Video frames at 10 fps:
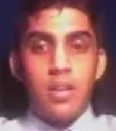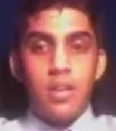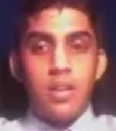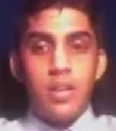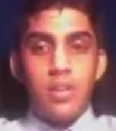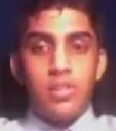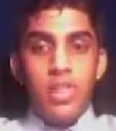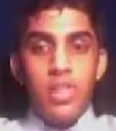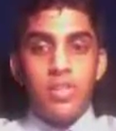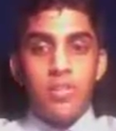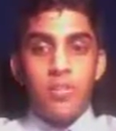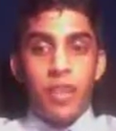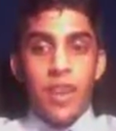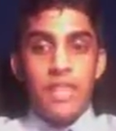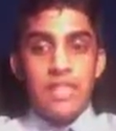They'll say the
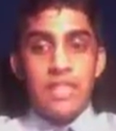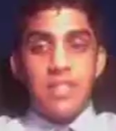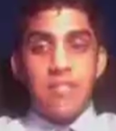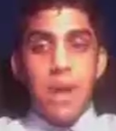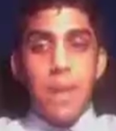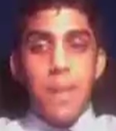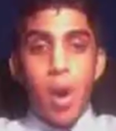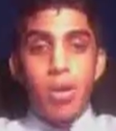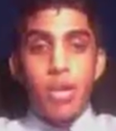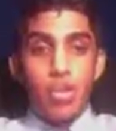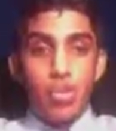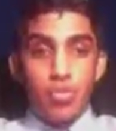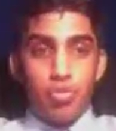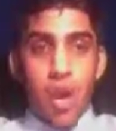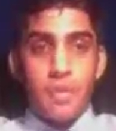phrase, "My opponent
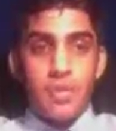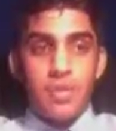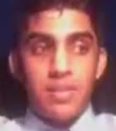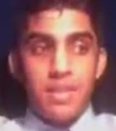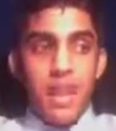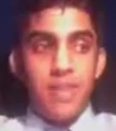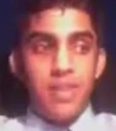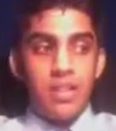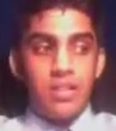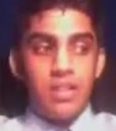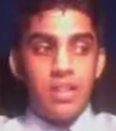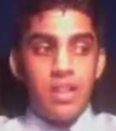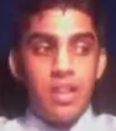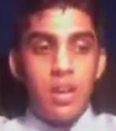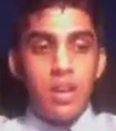dropped the evidence."
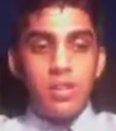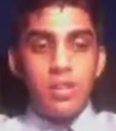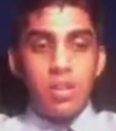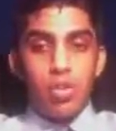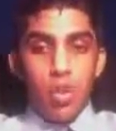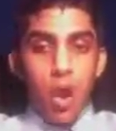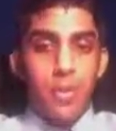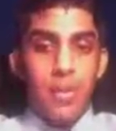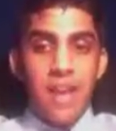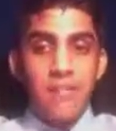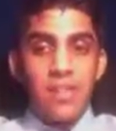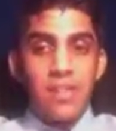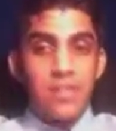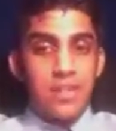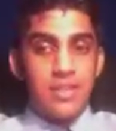So dropping evidence
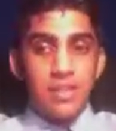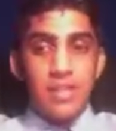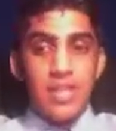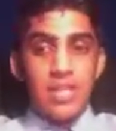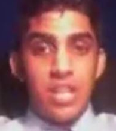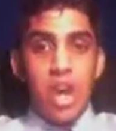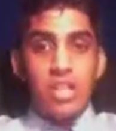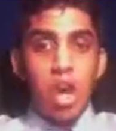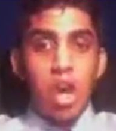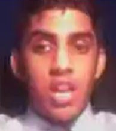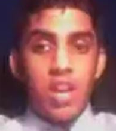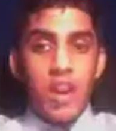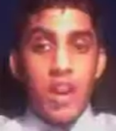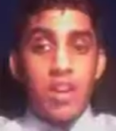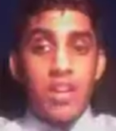basically means not talking
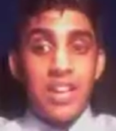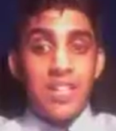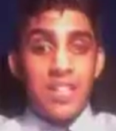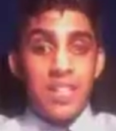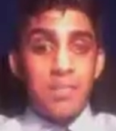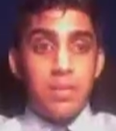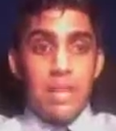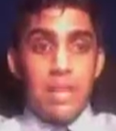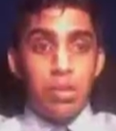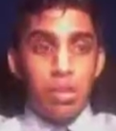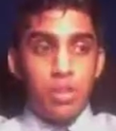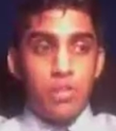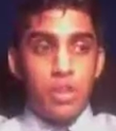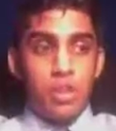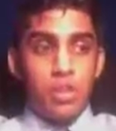about it in this particular
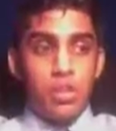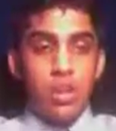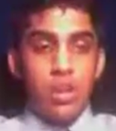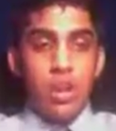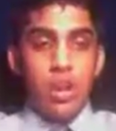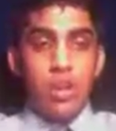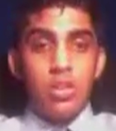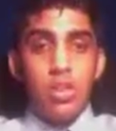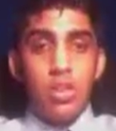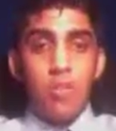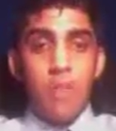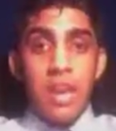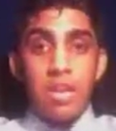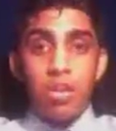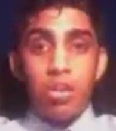speech. So
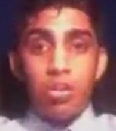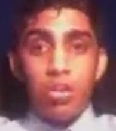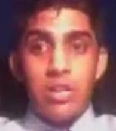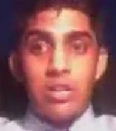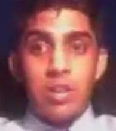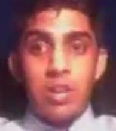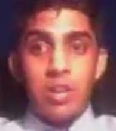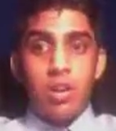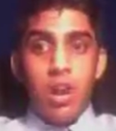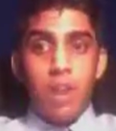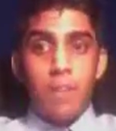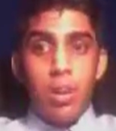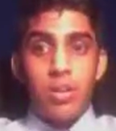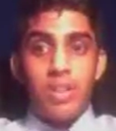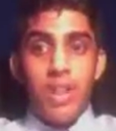make sure you address your
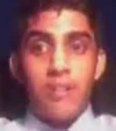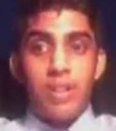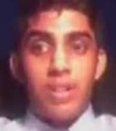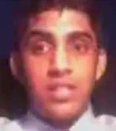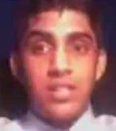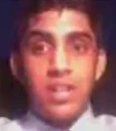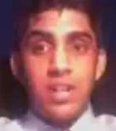opponent's evidence